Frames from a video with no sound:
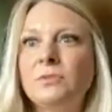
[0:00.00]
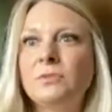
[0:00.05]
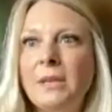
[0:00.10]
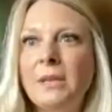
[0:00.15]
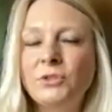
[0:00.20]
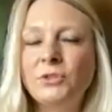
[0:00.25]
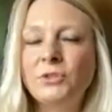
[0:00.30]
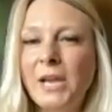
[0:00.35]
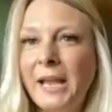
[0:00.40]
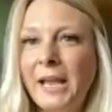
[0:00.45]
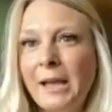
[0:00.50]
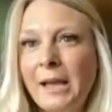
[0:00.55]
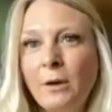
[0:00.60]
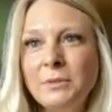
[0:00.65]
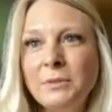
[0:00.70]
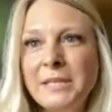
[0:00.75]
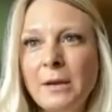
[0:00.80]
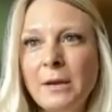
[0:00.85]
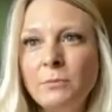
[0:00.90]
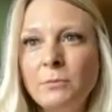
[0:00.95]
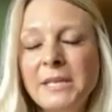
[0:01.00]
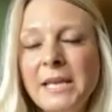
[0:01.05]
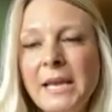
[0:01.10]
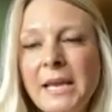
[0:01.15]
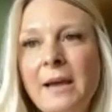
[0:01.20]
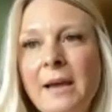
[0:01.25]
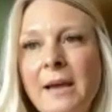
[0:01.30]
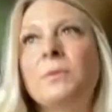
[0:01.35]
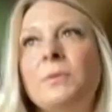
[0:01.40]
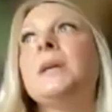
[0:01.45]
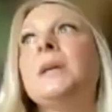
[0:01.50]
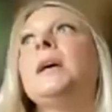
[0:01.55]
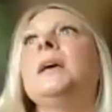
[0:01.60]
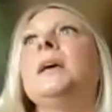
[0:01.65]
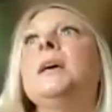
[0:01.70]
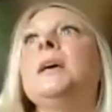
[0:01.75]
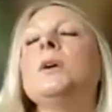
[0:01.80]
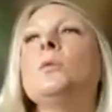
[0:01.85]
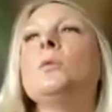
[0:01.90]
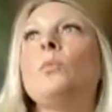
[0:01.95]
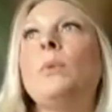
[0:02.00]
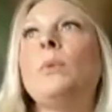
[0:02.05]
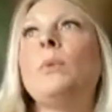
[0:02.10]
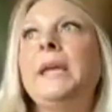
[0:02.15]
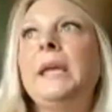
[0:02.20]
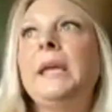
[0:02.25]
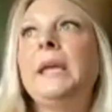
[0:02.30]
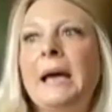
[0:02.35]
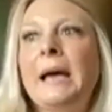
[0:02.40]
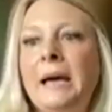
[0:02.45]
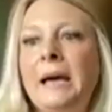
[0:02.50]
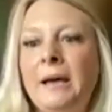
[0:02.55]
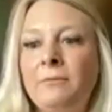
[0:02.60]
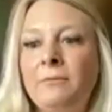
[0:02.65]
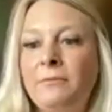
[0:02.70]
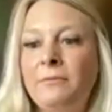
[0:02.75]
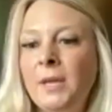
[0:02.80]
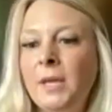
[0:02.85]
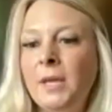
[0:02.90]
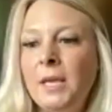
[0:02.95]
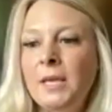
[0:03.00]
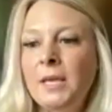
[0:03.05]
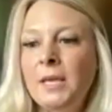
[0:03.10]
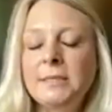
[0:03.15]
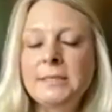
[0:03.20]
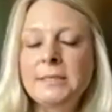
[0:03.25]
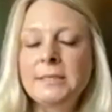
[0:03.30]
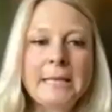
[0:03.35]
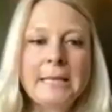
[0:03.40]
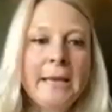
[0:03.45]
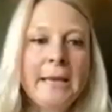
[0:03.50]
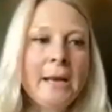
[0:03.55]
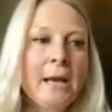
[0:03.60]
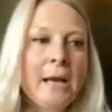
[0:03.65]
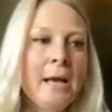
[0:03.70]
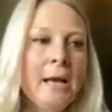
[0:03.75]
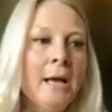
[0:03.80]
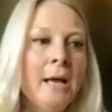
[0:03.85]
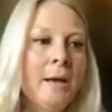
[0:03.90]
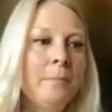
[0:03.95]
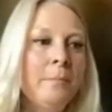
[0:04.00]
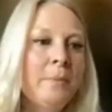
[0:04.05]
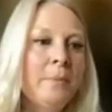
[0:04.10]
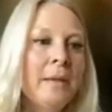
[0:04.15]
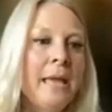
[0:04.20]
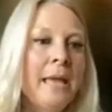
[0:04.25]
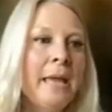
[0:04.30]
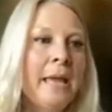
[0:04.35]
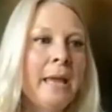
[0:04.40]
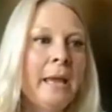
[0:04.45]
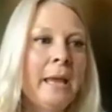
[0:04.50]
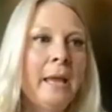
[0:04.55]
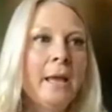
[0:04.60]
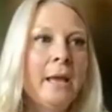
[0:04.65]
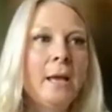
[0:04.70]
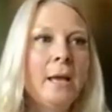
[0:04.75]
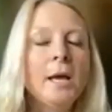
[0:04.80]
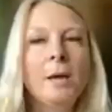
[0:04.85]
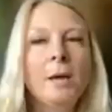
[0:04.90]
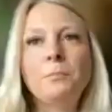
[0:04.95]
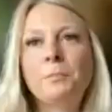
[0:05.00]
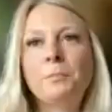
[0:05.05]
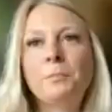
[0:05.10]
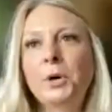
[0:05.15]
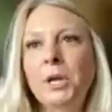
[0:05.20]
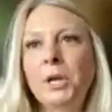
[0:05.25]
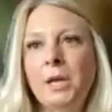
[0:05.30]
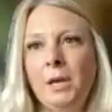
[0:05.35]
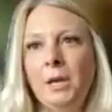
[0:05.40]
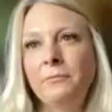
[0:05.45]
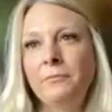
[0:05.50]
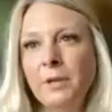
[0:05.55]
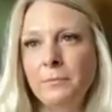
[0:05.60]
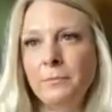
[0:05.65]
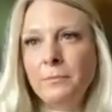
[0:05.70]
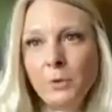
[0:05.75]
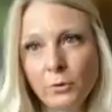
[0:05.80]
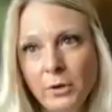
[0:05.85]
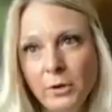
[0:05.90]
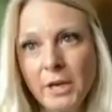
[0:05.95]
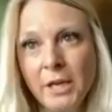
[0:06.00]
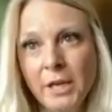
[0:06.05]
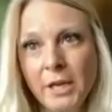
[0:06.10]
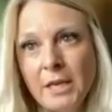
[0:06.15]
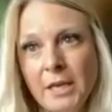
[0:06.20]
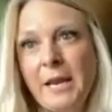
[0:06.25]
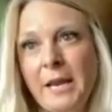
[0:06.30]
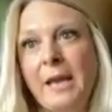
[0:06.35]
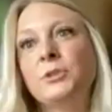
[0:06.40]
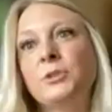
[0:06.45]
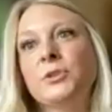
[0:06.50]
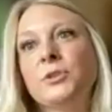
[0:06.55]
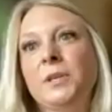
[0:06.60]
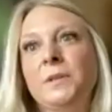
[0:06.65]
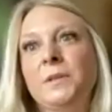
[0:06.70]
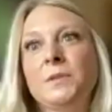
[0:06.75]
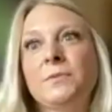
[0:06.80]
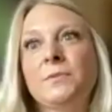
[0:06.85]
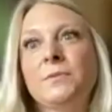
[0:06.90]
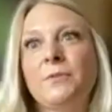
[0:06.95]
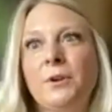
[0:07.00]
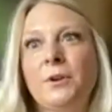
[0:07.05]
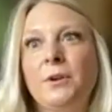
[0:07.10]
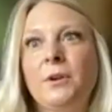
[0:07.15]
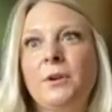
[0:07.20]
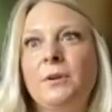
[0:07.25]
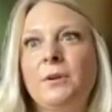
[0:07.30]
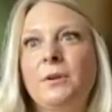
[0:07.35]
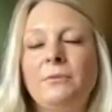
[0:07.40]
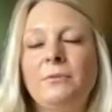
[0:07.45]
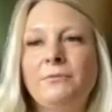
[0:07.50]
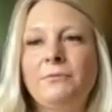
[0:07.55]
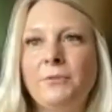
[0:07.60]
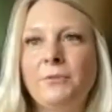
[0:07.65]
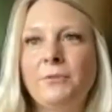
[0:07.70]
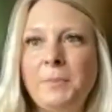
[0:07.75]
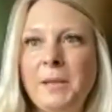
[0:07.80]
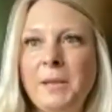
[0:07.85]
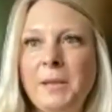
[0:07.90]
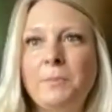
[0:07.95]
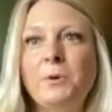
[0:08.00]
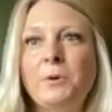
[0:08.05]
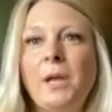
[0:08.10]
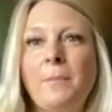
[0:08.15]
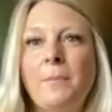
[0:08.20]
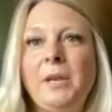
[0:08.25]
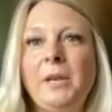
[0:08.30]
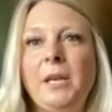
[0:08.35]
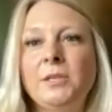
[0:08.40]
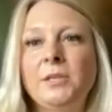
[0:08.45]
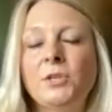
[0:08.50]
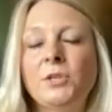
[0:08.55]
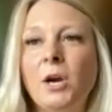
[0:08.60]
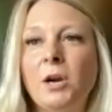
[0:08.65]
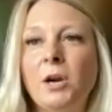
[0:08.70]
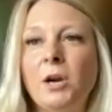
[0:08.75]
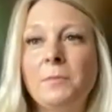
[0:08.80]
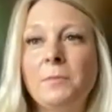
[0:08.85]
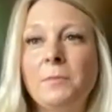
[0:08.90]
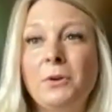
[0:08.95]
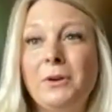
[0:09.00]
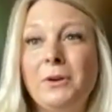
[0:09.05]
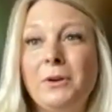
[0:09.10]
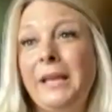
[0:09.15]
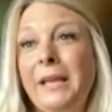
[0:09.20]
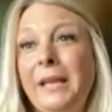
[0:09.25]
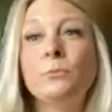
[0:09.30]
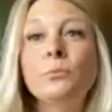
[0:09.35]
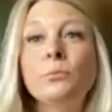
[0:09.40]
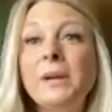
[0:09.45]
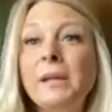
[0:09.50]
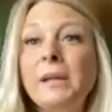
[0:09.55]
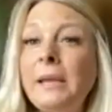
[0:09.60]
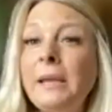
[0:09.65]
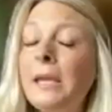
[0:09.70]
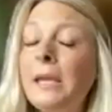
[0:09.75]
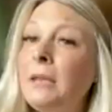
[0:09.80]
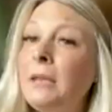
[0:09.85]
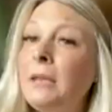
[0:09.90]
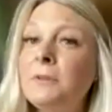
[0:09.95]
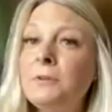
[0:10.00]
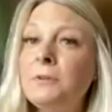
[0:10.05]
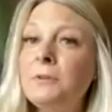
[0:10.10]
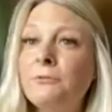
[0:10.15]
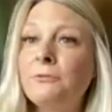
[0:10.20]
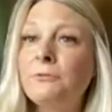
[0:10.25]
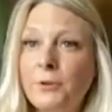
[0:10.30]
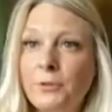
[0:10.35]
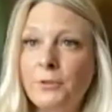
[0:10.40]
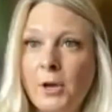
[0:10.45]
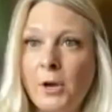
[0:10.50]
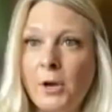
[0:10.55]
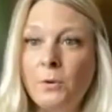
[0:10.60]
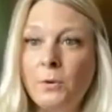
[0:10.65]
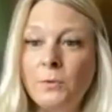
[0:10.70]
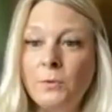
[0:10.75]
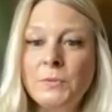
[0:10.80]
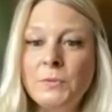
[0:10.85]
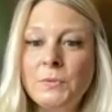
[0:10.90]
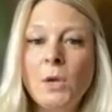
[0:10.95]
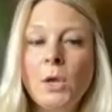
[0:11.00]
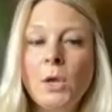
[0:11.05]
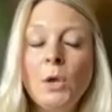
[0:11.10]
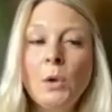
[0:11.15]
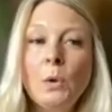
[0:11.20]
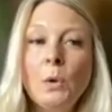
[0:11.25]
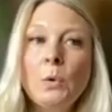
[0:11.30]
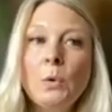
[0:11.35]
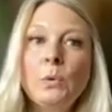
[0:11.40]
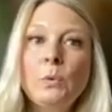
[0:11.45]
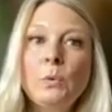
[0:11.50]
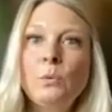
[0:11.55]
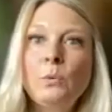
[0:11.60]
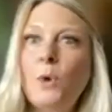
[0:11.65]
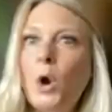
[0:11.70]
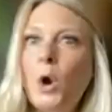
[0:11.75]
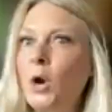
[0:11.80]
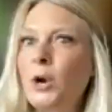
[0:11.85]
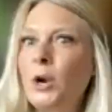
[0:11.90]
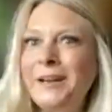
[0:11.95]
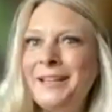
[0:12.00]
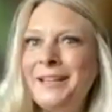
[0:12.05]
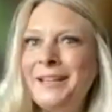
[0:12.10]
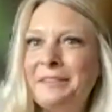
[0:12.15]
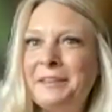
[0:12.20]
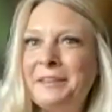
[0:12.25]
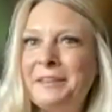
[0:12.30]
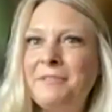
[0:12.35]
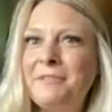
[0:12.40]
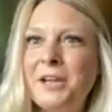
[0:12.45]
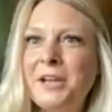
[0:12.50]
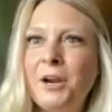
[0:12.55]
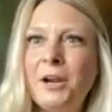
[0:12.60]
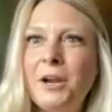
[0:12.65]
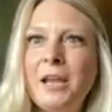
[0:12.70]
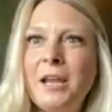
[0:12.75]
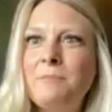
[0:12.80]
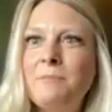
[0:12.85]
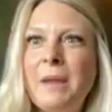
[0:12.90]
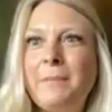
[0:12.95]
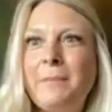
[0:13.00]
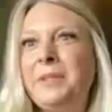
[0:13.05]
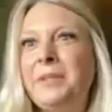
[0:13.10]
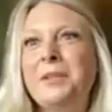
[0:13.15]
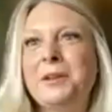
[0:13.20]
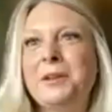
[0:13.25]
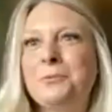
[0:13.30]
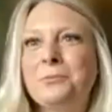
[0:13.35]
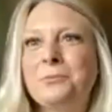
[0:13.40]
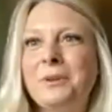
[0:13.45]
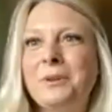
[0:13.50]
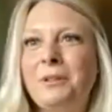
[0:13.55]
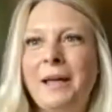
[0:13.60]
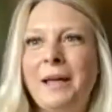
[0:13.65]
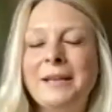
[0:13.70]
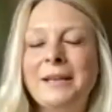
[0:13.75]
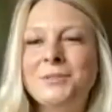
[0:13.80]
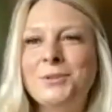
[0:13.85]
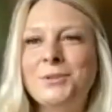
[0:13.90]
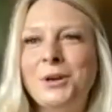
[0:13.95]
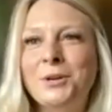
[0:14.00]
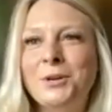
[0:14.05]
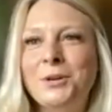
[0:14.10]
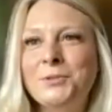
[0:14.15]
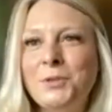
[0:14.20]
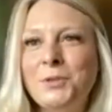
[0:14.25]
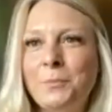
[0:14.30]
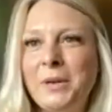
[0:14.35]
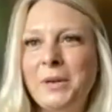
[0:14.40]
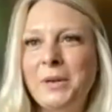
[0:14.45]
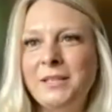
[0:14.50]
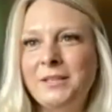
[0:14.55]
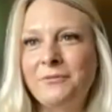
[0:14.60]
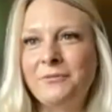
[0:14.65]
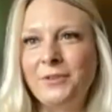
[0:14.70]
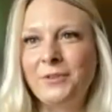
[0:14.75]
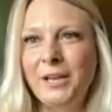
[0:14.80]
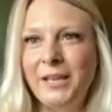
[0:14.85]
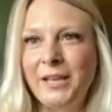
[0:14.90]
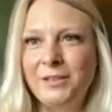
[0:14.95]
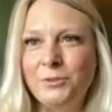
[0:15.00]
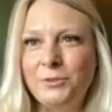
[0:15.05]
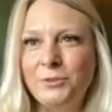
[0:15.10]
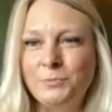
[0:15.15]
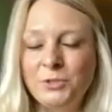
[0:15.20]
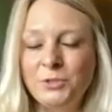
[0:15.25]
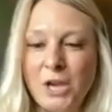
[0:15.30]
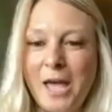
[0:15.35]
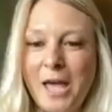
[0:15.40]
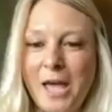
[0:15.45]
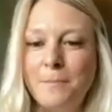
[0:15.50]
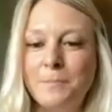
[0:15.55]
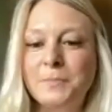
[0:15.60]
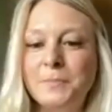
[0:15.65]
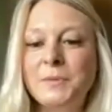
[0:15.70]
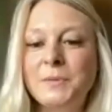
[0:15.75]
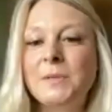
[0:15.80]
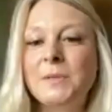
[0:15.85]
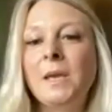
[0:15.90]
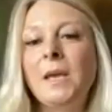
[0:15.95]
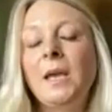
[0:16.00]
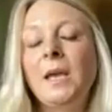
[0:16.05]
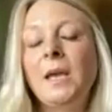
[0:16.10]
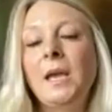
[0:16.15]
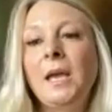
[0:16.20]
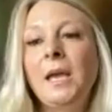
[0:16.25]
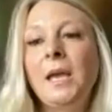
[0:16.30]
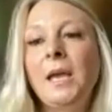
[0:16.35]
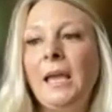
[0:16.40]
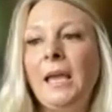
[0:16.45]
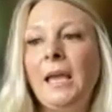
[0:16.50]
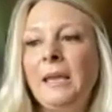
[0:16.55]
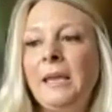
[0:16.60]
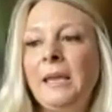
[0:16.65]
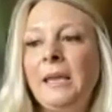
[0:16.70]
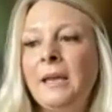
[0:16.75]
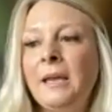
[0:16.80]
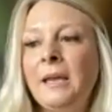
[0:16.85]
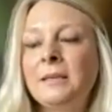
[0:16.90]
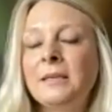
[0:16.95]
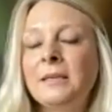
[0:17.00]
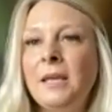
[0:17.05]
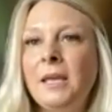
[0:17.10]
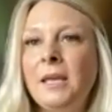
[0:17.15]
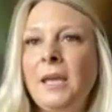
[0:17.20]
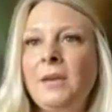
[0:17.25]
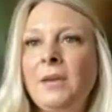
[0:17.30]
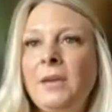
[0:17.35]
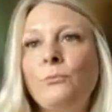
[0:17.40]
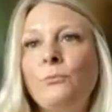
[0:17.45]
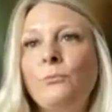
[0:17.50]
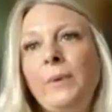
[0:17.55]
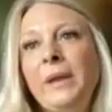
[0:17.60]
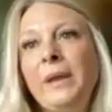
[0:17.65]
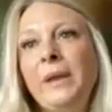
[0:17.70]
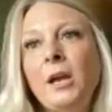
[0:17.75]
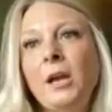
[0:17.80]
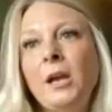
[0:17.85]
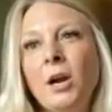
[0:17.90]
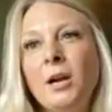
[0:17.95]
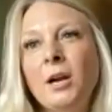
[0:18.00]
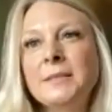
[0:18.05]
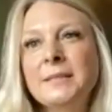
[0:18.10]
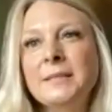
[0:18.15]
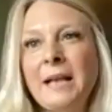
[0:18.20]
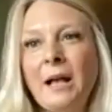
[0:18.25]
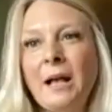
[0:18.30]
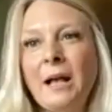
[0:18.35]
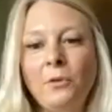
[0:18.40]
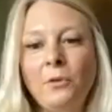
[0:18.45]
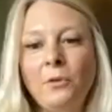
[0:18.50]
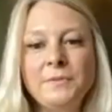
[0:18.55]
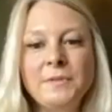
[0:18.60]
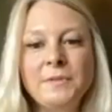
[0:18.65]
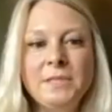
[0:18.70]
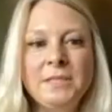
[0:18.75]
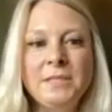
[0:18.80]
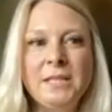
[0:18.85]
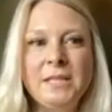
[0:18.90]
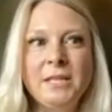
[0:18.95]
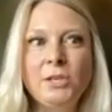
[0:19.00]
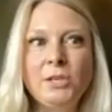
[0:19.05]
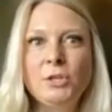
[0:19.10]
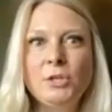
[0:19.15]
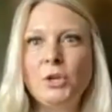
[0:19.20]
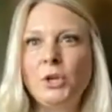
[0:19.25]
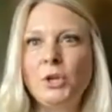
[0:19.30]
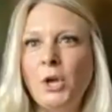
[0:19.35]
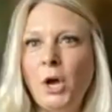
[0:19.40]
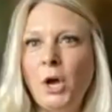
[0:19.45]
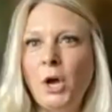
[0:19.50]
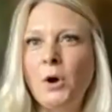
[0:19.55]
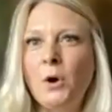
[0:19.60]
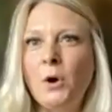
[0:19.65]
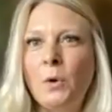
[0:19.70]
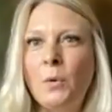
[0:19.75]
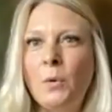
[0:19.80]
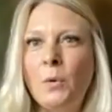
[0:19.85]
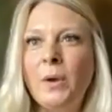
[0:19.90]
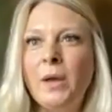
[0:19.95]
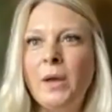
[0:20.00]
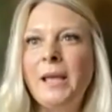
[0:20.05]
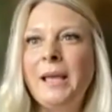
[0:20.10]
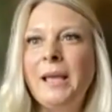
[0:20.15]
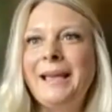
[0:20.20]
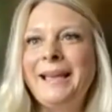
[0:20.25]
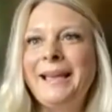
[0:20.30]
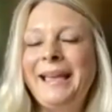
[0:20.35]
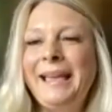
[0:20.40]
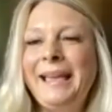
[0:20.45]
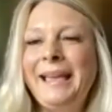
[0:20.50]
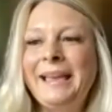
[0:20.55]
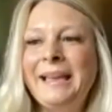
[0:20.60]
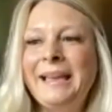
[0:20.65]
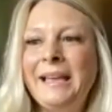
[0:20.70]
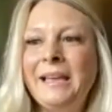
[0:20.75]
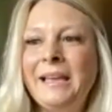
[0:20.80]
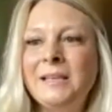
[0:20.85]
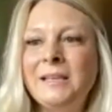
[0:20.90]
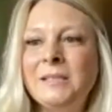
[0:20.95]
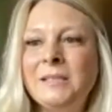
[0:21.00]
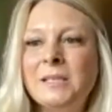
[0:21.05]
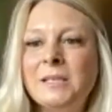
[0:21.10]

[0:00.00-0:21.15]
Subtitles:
check out downtown. We have set up a book of community connections for people coming into our community, and really even for those who already live there and maybe they don't realize there are so many different hidden gems. And if we ourselves didn't go and